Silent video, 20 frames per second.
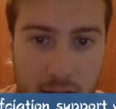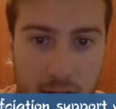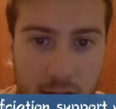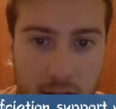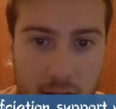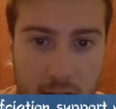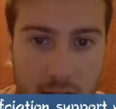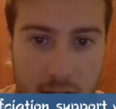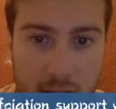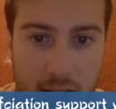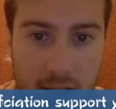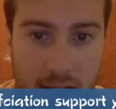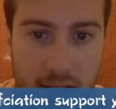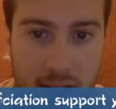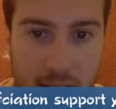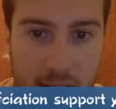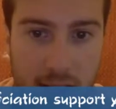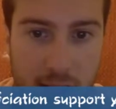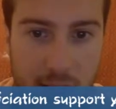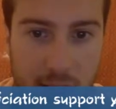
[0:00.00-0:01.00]
This
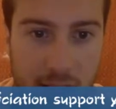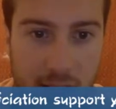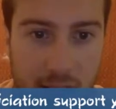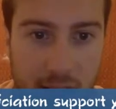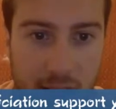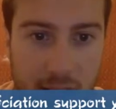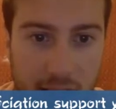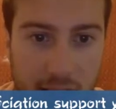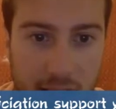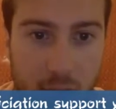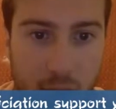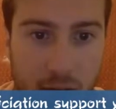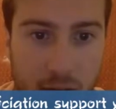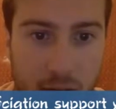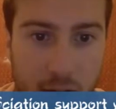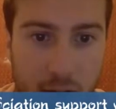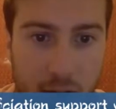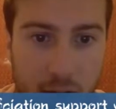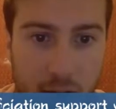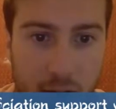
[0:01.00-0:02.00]
aspect of getting everyone
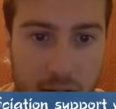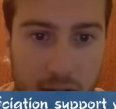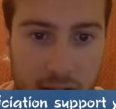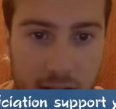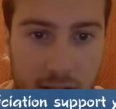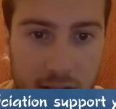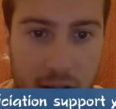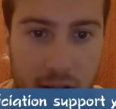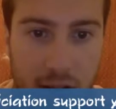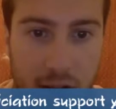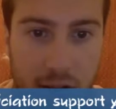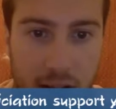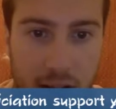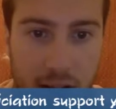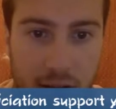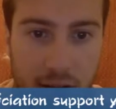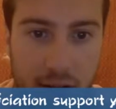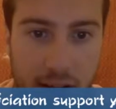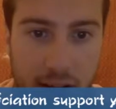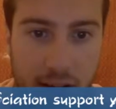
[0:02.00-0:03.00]
involved is another key
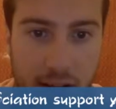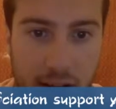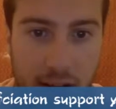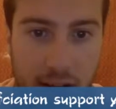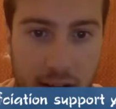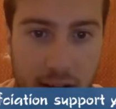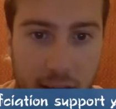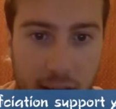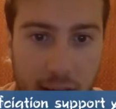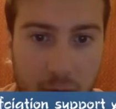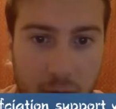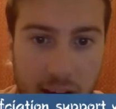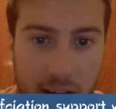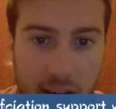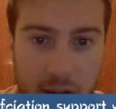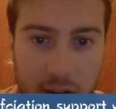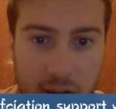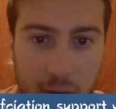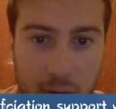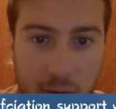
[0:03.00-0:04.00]
factor that
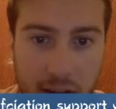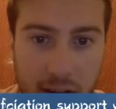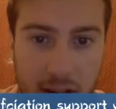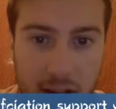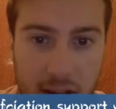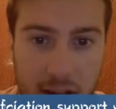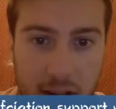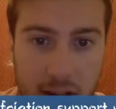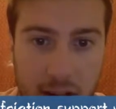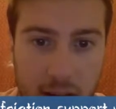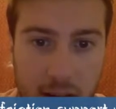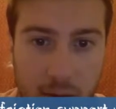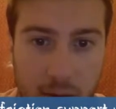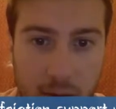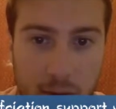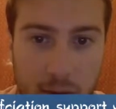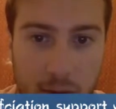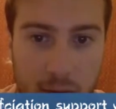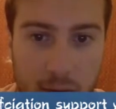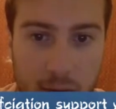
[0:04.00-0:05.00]
gamification brings to the table.
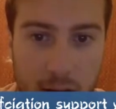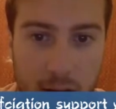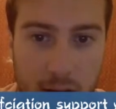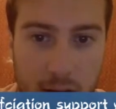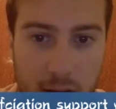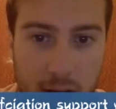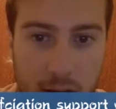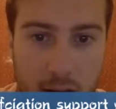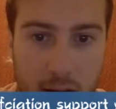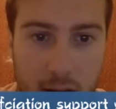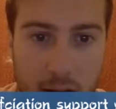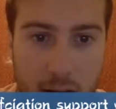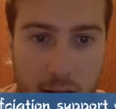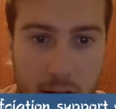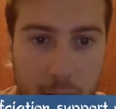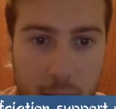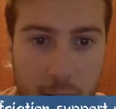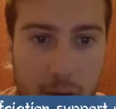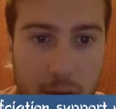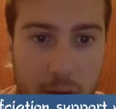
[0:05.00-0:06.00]
I
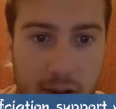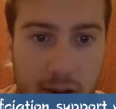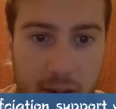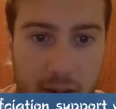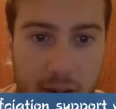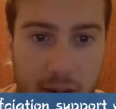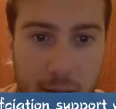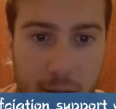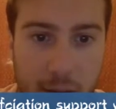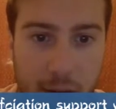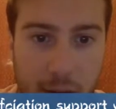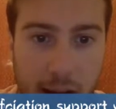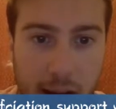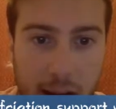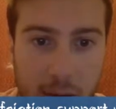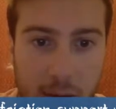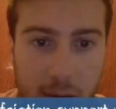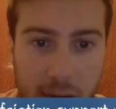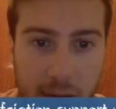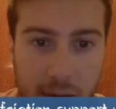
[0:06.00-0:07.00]
remember using memory games
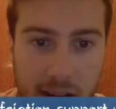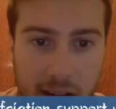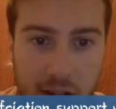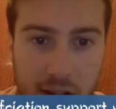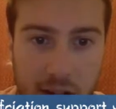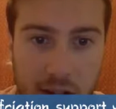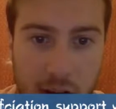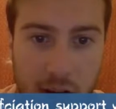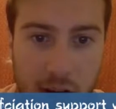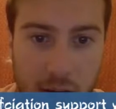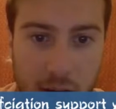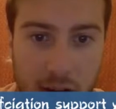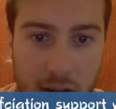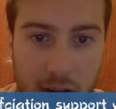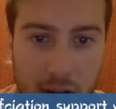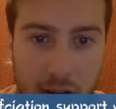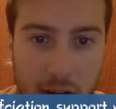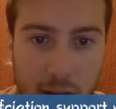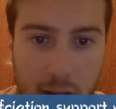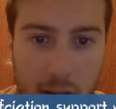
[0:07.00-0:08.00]
back in geography
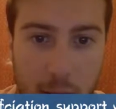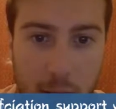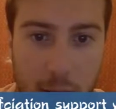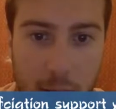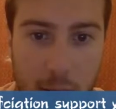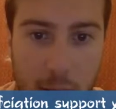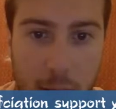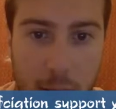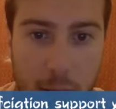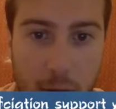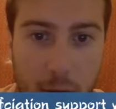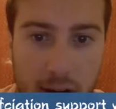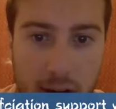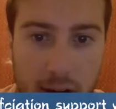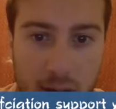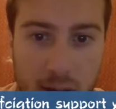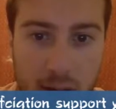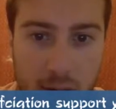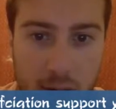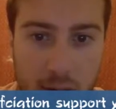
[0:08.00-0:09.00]
that helped me memorize
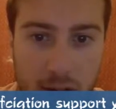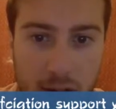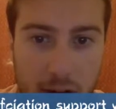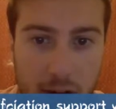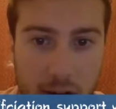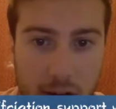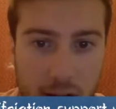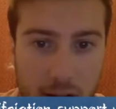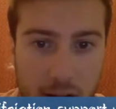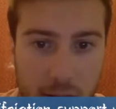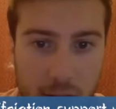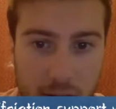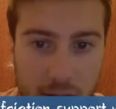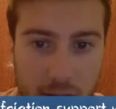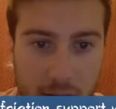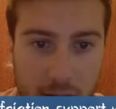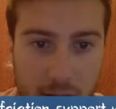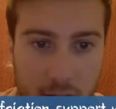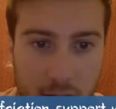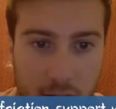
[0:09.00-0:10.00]
where certain countries were.
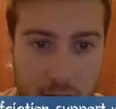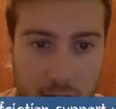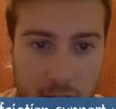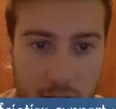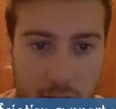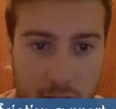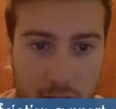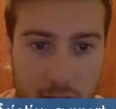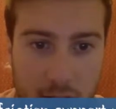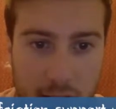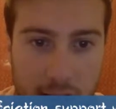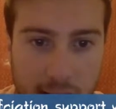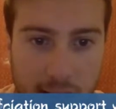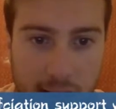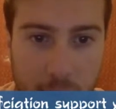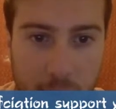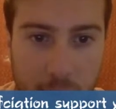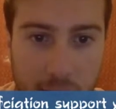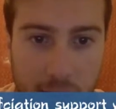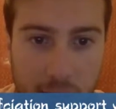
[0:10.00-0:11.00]
I kept
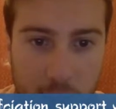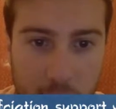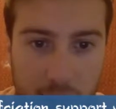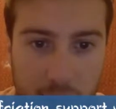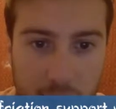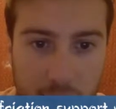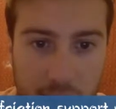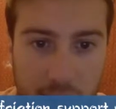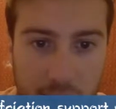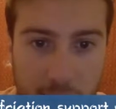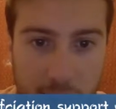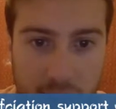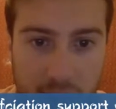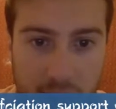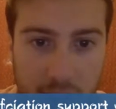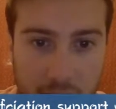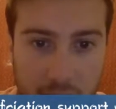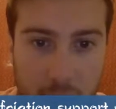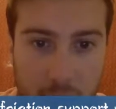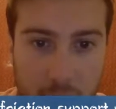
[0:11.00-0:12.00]
redoing the game until I
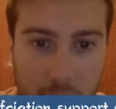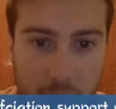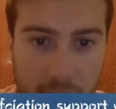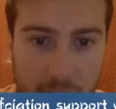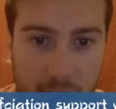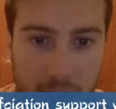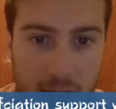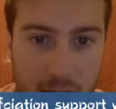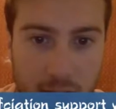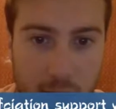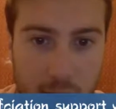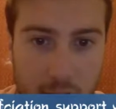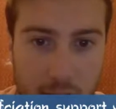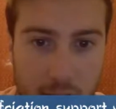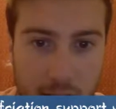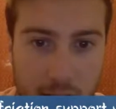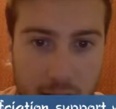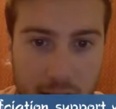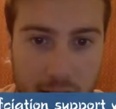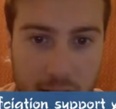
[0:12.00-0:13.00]
got a perfect score,
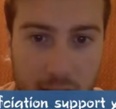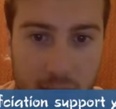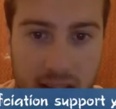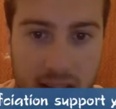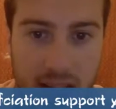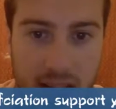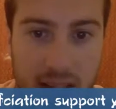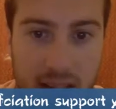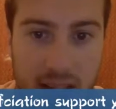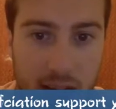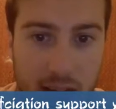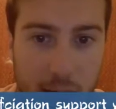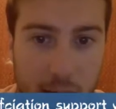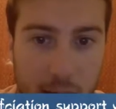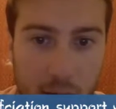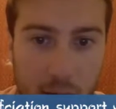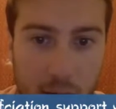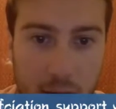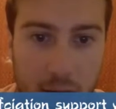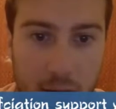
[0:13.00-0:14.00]
and I was easily able to
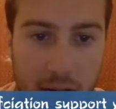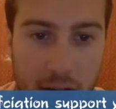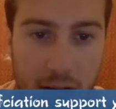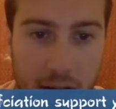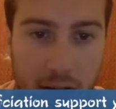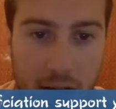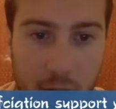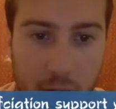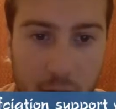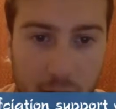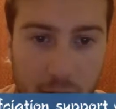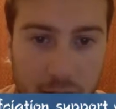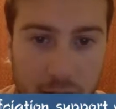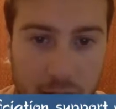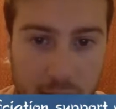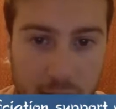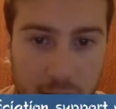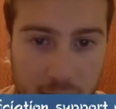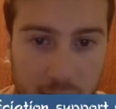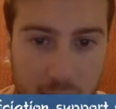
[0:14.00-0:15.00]
point out where
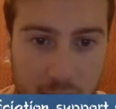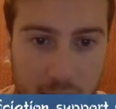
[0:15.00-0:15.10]
countries were.